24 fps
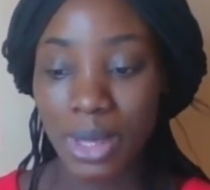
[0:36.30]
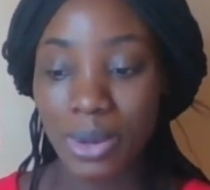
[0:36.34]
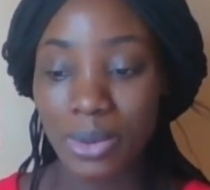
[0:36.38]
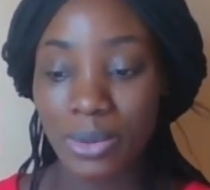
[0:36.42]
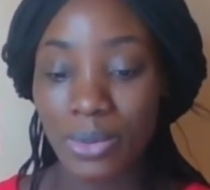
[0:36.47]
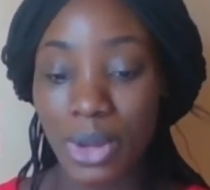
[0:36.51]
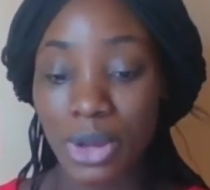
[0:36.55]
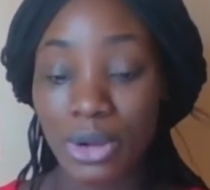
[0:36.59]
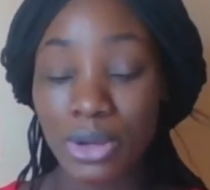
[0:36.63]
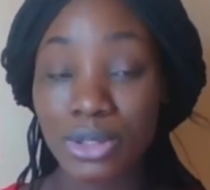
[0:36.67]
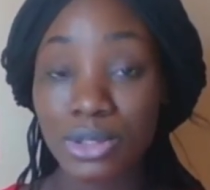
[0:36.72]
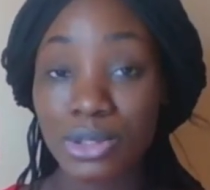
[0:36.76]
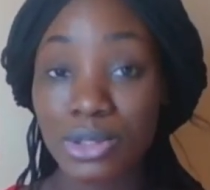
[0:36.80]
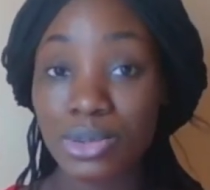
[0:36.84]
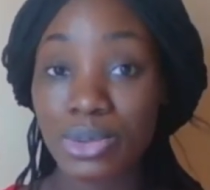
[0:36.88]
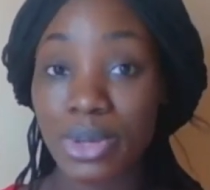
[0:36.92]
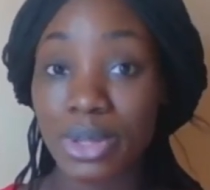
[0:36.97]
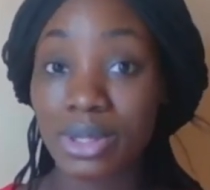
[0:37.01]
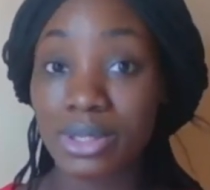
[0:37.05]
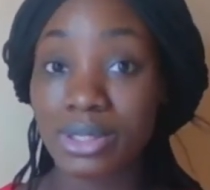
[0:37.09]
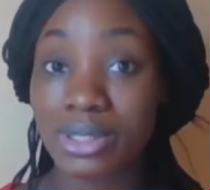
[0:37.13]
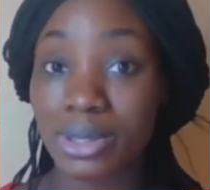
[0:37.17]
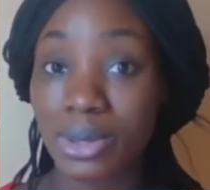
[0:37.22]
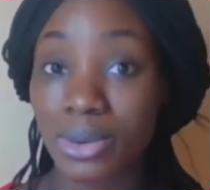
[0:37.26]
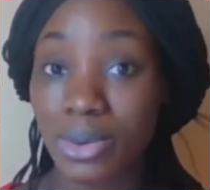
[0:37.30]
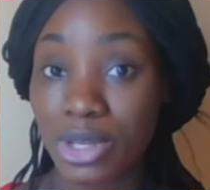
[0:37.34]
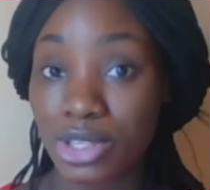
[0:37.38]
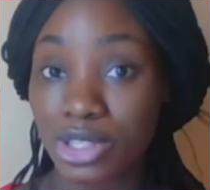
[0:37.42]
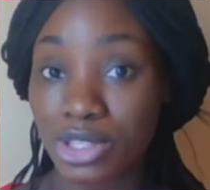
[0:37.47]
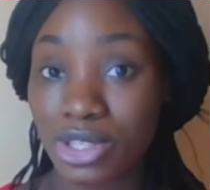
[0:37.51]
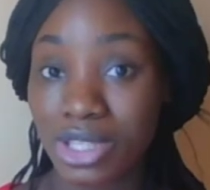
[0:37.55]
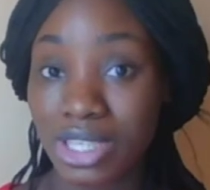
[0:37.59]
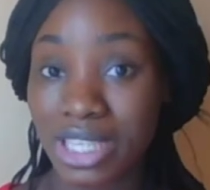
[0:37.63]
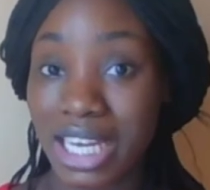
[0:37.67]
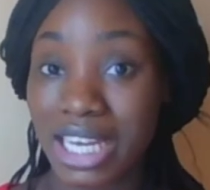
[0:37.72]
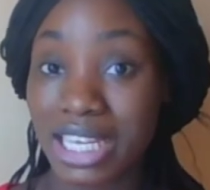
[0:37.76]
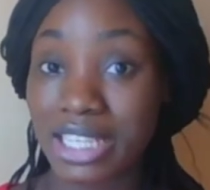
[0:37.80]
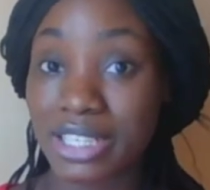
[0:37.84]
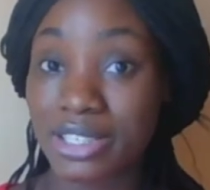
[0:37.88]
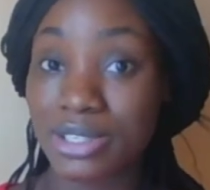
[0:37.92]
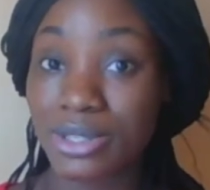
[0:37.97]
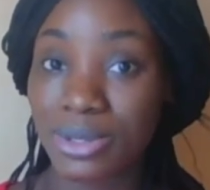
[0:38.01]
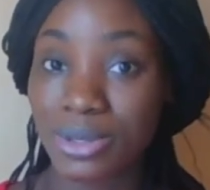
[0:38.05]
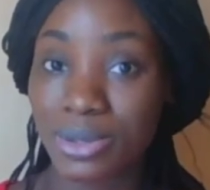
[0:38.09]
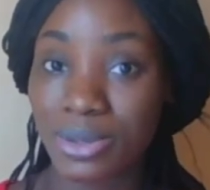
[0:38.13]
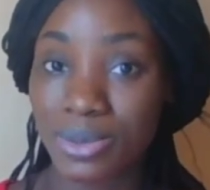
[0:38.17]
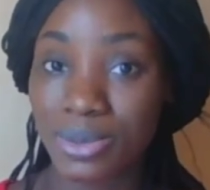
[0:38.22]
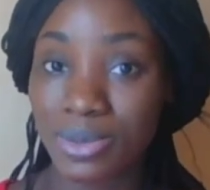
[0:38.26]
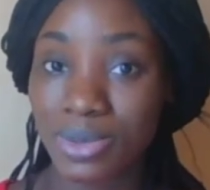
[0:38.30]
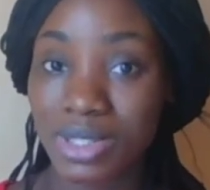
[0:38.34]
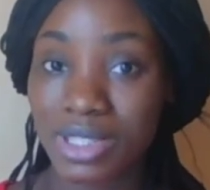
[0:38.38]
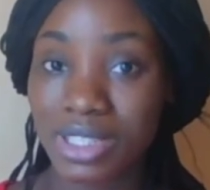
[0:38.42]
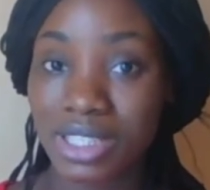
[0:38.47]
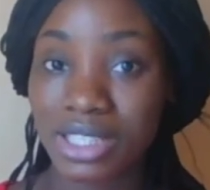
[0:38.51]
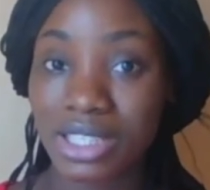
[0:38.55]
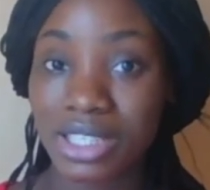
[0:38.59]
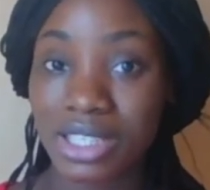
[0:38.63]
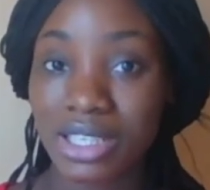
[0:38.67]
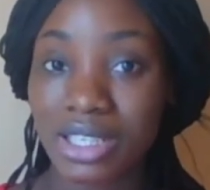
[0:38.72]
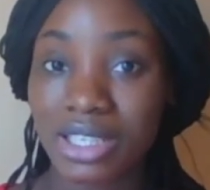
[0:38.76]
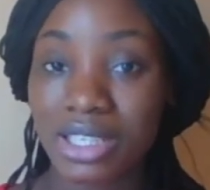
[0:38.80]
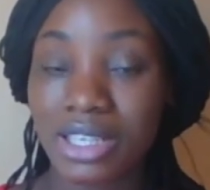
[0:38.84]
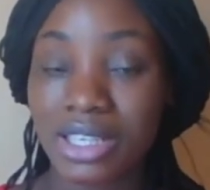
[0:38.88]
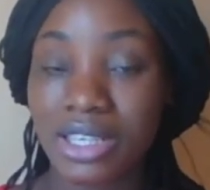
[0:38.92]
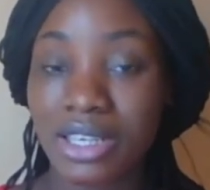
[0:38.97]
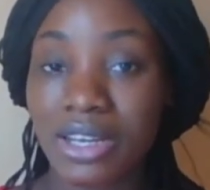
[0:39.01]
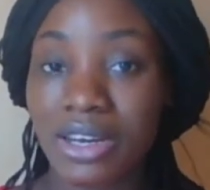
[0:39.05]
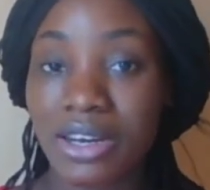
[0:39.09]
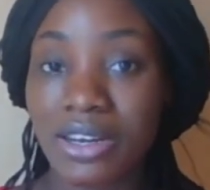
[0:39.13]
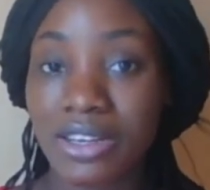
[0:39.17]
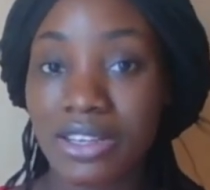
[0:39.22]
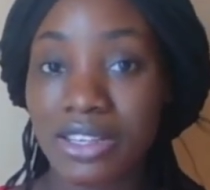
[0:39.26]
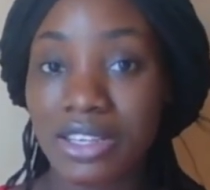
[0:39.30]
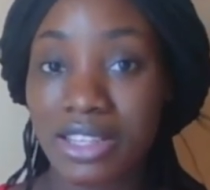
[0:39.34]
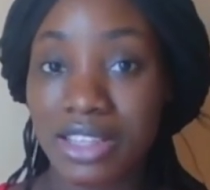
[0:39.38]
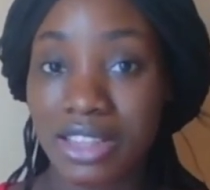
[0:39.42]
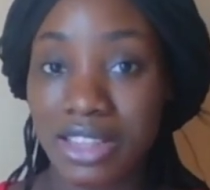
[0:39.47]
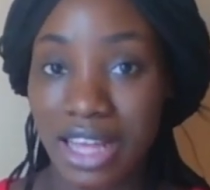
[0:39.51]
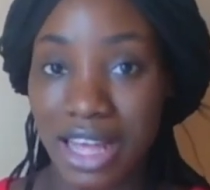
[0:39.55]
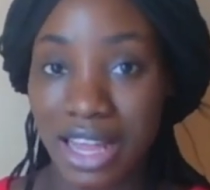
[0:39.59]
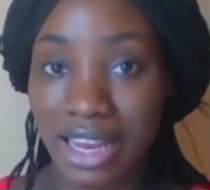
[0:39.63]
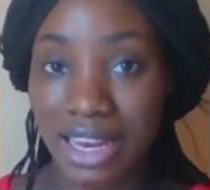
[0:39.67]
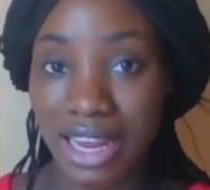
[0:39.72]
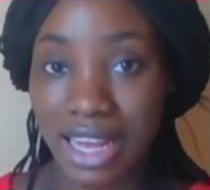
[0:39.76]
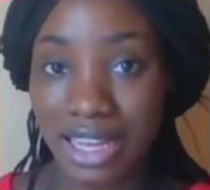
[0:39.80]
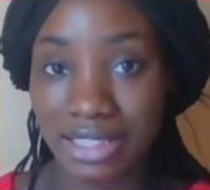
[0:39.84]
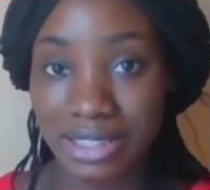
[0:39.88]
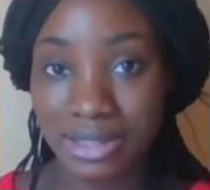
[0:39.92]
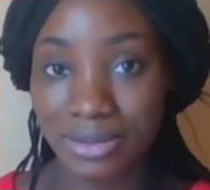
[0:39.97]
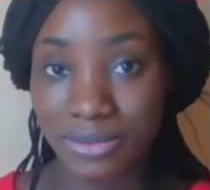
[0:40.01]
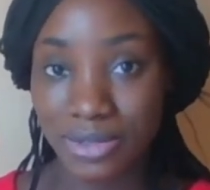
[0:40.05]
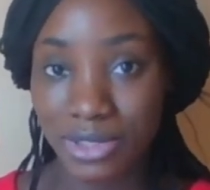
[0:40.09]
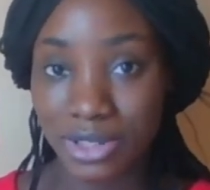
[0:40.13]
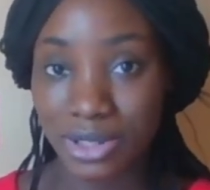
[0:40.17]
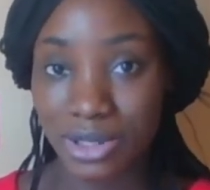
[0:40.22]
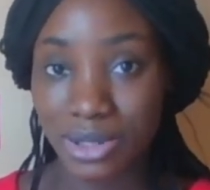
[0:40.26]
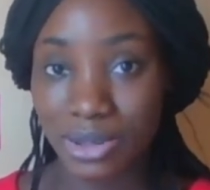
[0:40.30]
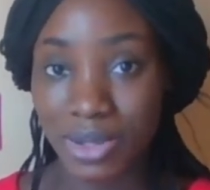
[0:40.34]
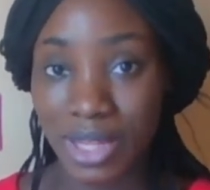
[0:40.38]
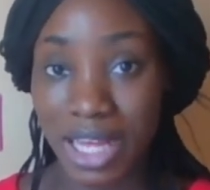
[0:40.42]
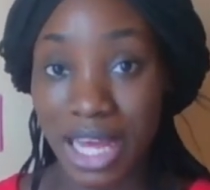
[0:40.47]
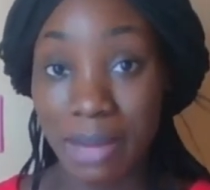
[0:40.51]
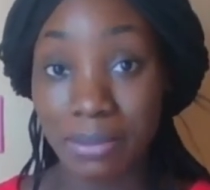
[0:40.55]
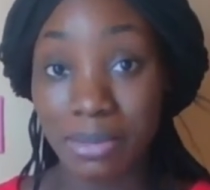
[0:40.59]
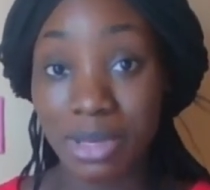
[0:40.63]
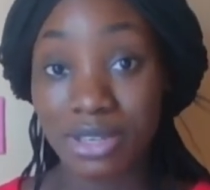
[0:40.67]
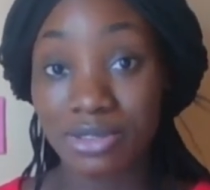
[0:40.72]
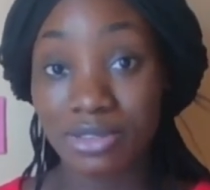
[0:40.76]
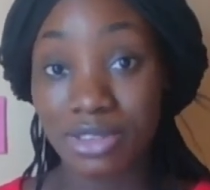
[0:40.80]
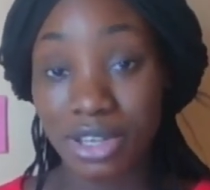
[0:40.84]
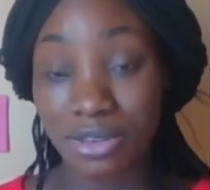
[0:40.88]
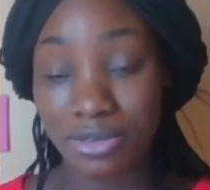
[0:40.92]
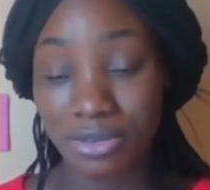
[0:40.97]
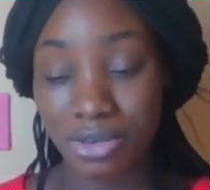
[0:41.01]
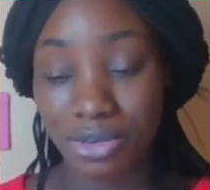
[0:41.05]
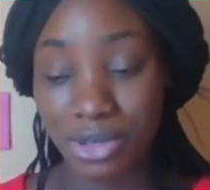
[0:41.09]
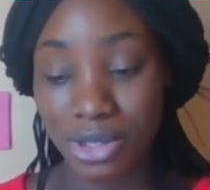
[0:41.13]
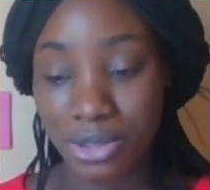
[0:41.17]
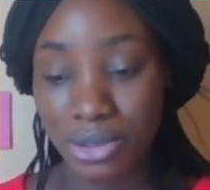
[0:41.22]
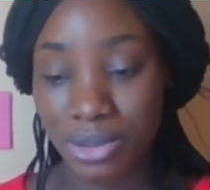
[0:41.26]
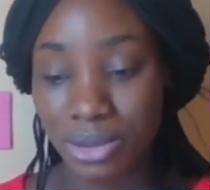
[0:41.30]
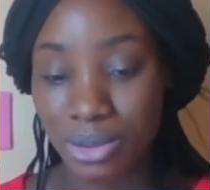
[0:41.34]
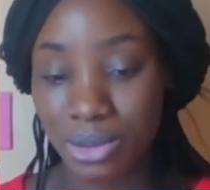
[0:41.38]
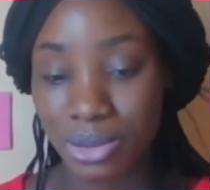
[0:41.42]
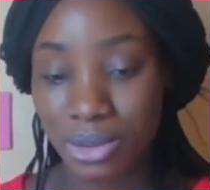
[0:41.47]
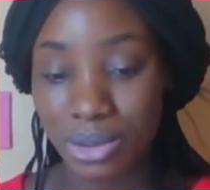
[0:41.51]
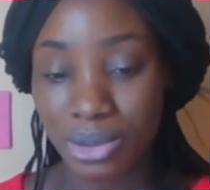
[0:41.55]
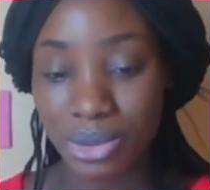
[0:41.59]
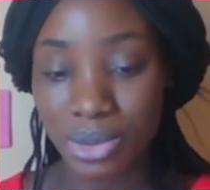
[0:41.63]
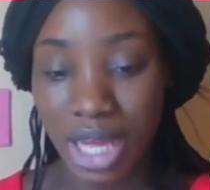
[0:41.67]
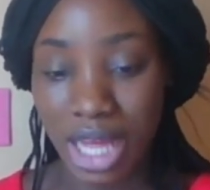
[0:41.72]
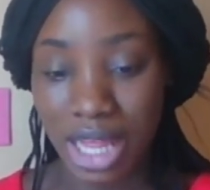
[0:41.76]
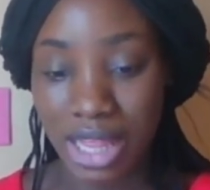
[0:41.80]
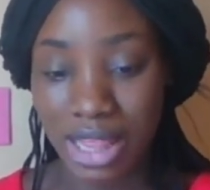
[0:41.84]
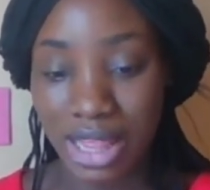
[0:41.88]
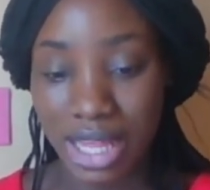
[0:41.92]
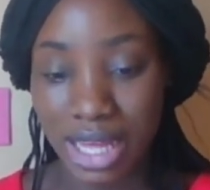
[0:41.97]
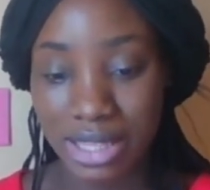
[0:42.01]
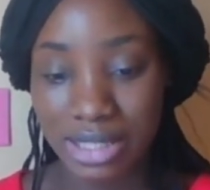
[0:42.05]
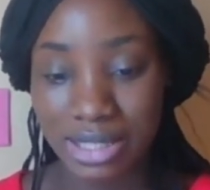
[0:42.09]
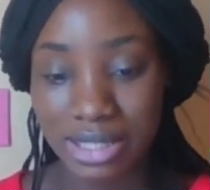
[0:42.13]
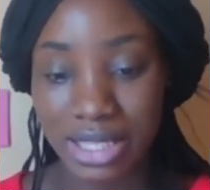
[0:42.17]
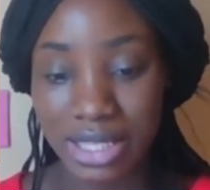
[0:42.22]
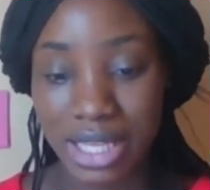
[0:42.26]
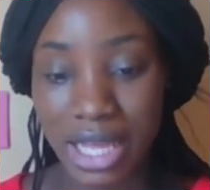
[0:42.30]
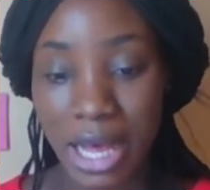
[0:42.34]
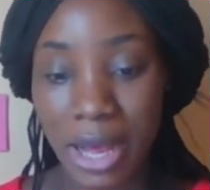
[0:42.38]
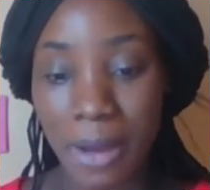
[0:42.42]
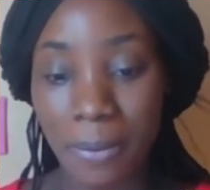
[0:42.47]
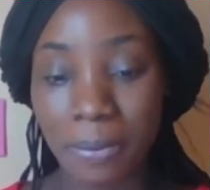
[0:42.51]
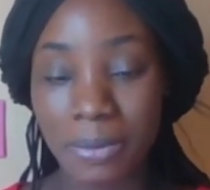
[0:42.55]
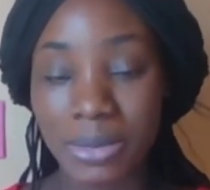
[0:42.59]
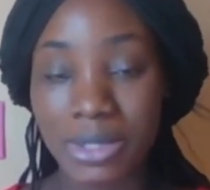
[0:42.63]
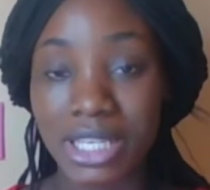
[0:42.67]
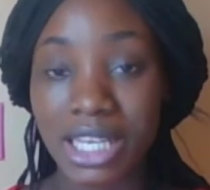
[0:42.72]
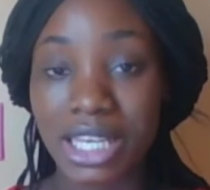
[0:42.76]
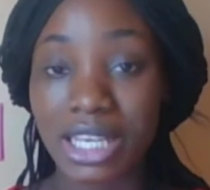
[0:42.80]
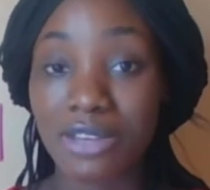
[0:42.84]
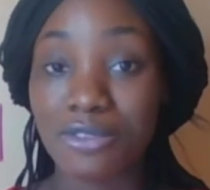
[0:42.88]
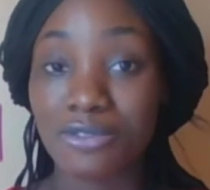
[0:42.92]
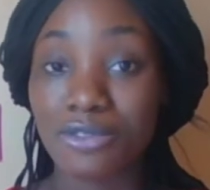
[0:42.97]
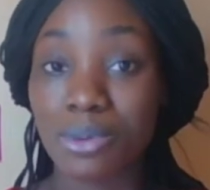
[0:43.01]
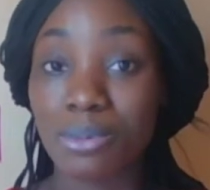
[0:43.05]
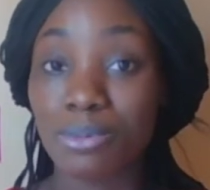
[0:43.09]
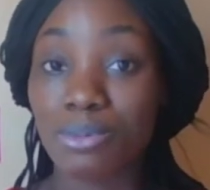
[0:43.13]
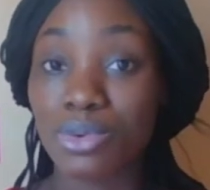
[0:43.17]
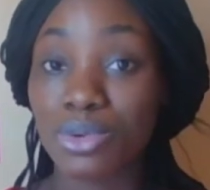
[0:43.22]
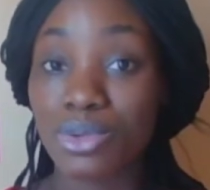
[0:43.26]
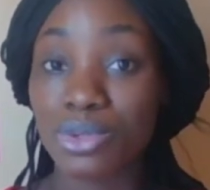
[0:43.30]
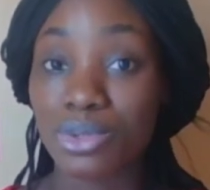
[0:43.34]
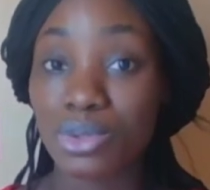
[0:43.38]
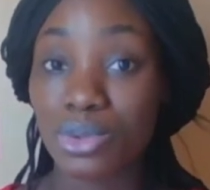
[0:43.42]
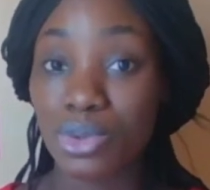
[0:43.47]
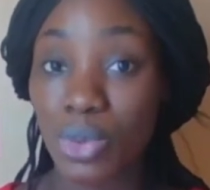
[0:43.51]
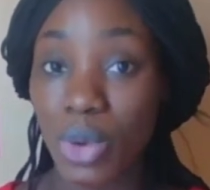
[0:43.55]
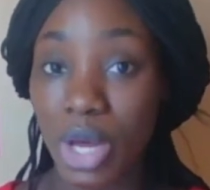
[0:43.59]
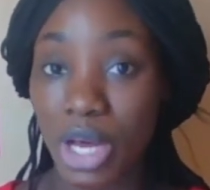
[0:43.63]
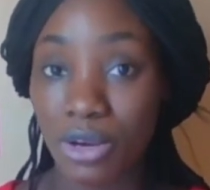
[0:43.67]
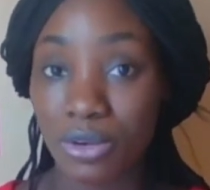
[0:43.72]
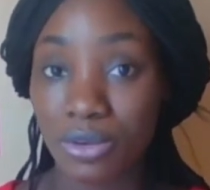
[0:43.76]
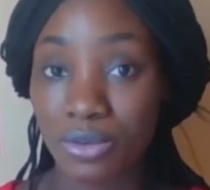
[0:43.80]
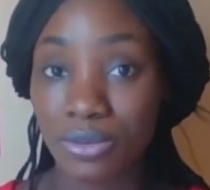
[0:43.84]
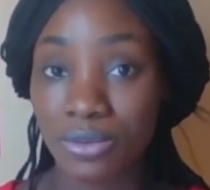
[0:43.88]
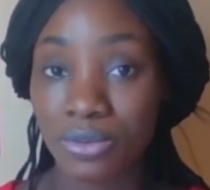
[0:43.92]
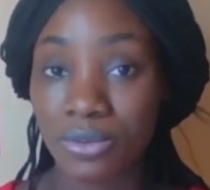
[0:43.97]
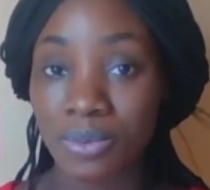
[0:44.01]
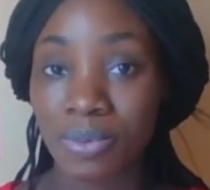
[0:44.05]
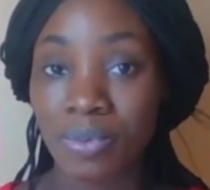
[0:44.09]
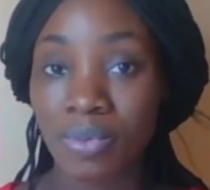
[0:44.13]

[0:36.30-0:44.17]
we're going to dwell on the question I used in that last video that I made reference to, and that's taken from book 12,